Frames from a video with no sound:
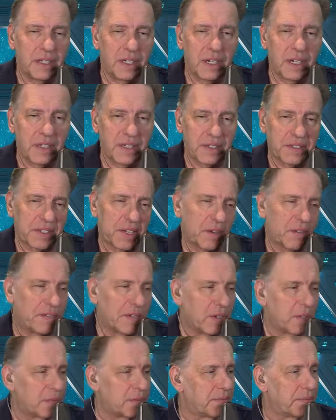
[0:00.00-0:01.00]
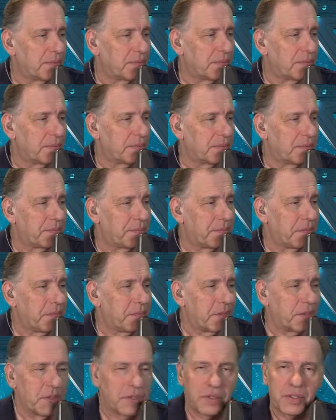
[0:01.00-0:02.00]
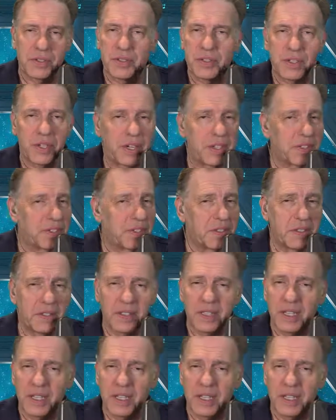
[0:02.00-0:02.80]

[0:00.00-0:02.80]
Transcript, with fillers: a cell phone. The thing is, though, the